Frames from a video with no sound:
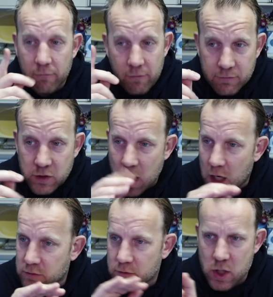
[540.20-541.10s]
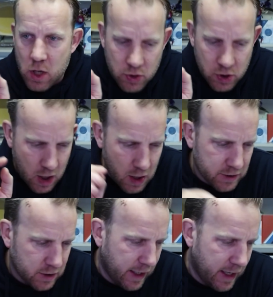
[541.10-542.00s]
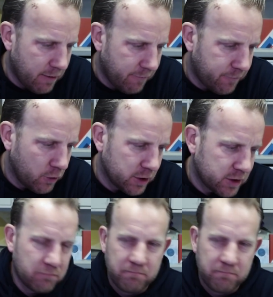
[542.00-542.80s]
free of charge. There was no charge in the first